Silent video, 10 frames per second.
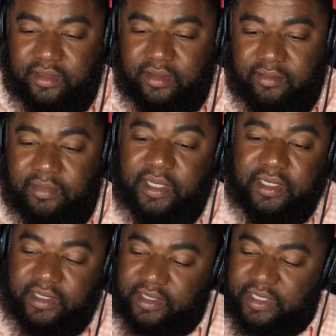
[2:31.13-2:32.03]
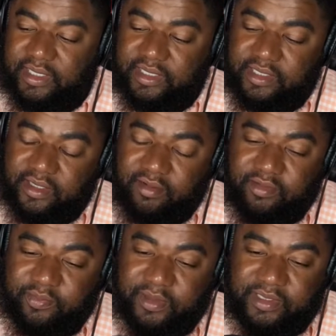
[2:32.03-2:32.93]
But it's your
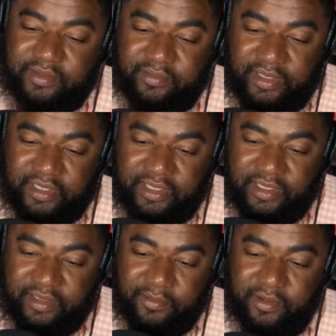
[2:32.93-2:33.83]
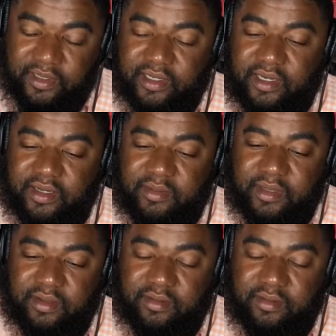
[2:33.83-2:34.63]
responsibility to put a condom on.